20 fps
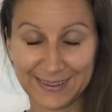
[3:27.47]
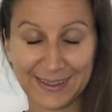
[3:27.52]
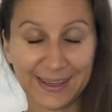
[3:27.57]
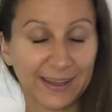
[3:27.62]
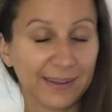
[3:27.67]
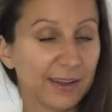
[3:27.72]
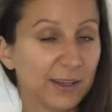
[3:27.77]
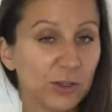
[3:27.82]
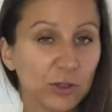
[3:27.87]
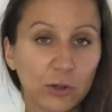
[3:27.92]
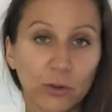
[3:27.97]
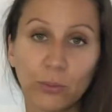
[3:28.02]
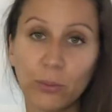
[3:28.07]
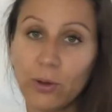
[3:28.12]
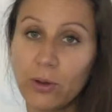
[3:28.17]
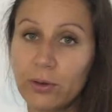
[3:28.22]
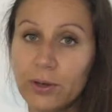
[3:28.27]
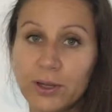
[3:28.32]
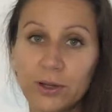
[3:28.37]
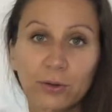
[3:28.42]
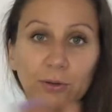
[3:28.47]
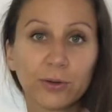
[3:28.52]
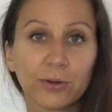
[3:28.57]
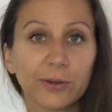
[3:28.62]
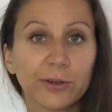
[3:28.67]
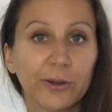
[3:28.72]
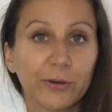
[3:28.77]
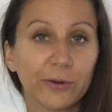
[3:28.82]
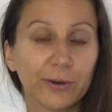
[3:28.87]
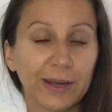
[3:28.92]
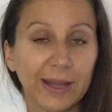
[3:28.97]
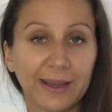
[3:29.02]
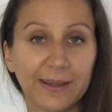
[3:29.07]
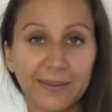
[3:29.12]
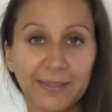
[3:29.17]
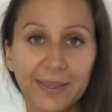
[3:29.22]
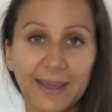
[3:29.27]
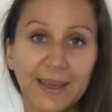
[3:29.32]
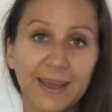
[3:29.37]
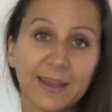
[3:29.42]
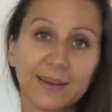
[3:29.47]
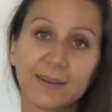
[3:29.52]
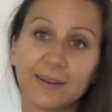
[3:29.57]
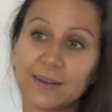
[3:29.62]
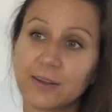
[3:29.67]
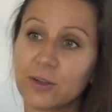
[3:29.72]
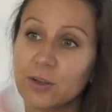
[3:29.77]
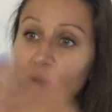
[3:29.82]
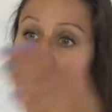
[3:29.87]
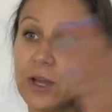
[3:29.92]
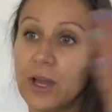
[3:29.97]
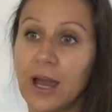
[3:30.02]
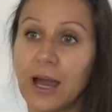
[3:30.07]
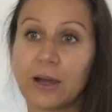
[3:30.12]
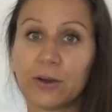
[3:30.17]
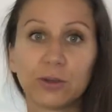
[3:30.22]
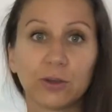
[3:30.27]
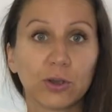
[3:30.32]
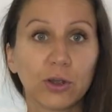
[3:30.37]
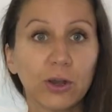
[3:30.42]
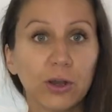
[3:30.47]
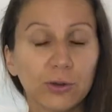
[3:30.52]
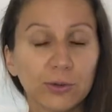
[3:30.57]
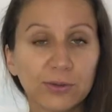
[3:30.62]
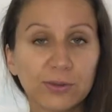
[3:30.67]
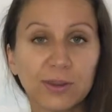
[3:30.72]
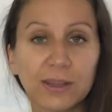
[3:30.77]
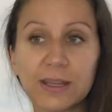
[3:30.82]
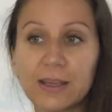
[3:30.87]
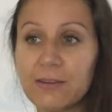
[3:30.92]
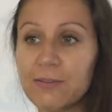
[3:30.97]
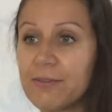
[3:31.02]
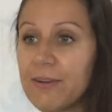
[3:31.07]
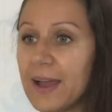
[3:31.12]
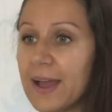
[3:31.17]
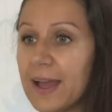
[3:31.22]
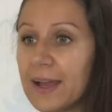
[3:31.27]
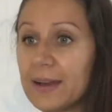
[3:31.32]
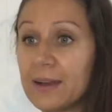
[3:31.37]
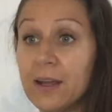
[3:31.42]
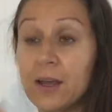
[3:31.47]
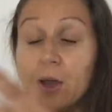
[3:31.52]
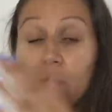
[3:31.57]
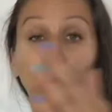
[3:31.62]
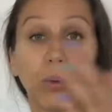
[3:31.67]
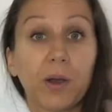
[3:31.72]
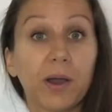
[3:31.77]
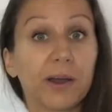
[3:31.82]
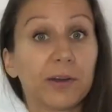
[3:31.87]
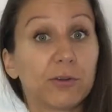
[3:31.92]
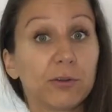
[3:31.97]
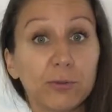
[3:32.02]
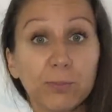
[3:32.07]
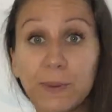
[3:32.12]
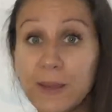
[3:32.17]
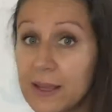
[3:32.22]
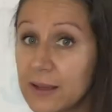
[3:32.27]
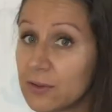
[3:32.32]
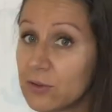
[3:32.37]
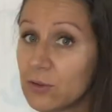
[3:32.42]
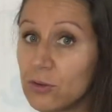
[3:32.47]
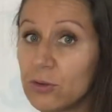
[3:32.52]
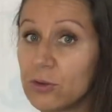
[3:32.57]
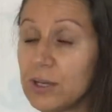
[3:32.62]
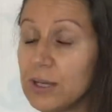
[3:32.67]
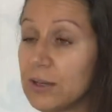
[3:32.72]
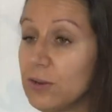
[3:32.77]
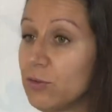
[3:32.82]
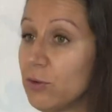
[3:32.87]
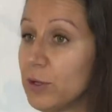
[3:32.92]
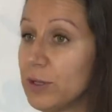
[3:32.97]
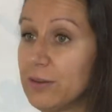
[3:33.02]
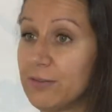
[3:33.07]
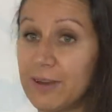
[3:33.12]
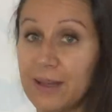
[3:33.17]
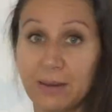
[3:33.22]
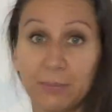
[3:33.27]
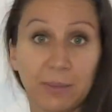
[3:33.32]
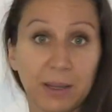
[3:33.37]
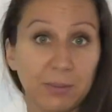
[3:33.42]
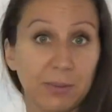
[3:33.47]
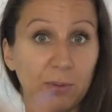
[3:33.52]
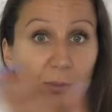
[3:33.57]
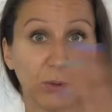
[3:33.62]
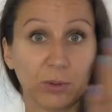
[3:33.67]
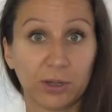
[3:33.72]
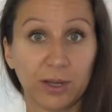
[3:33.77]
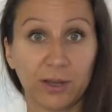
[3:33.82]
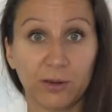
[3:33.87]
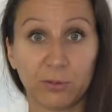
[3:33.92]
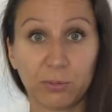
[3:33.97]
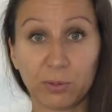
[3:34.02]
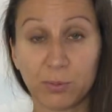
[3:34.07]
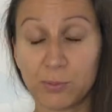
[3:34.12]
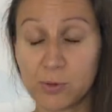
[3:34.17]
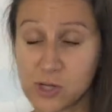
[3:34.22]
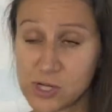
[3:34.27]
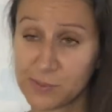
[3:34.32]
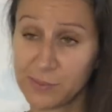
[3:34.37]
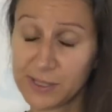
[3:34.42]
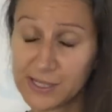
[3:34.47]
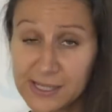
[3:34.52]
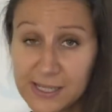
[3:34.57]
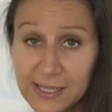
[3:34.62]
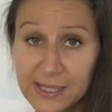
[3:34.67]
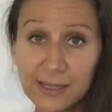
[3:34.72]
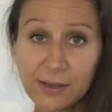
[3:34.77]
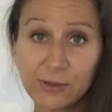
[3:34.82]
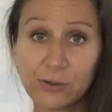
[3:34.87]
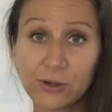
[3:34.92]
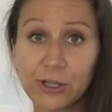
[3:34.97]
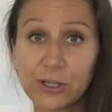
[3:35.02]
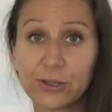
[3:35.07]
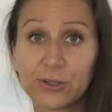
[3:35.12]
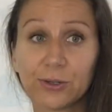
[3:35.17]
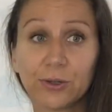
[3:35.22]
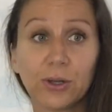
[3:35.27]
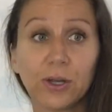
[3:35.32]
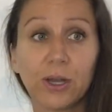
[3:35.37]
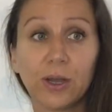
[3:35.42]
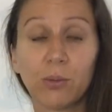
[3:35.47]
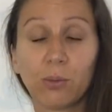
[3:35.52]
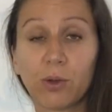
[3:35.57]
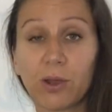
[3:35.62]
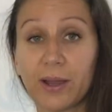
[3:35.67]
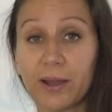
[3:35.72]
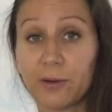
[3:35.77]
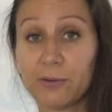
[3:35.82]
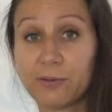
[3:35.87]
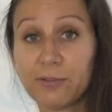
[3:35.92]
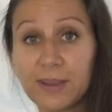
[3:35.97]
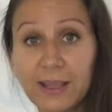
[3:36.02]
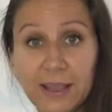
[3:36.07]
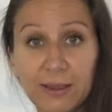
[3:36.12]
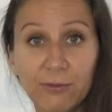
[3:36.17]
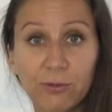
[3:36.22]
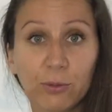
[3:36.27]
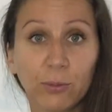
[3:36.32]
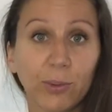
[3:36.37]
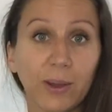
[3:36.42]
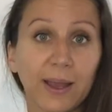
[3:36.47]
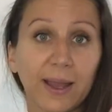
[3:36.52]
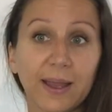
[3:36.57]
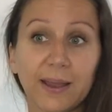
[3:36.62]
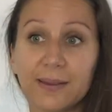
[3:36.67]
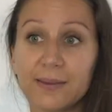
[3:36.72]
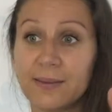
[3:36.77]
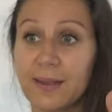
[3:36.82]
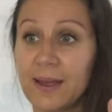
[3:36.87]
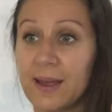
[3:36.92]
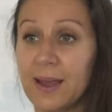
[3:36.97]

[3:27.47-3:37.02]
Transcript: And then you go on and on and on like that, and how you close the event, what kind of speakers do you need for the event, maybe what kind of promotion material, what kind of giveaways,